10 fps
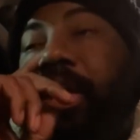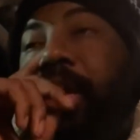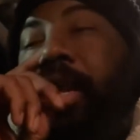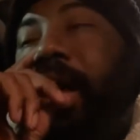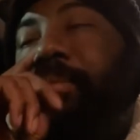
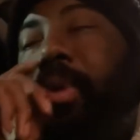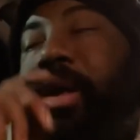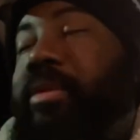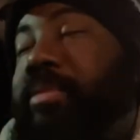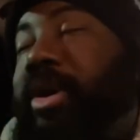And I'd
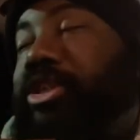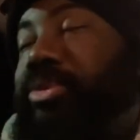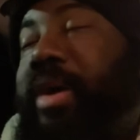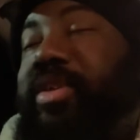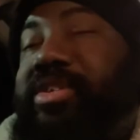much
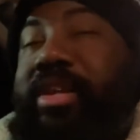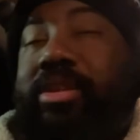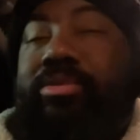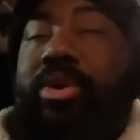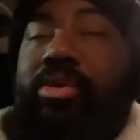rather take
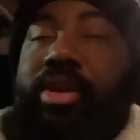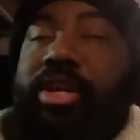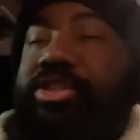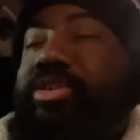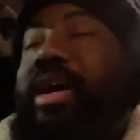the road
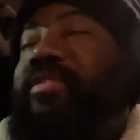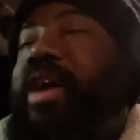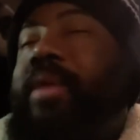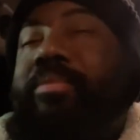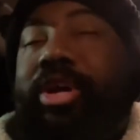less
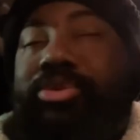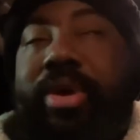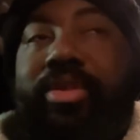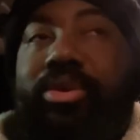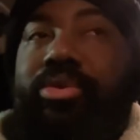traveled. I'd much
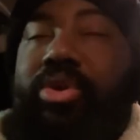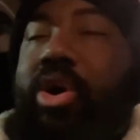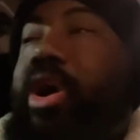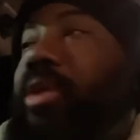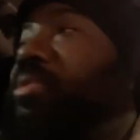rather do the
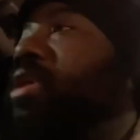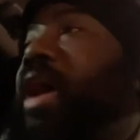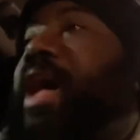hard work.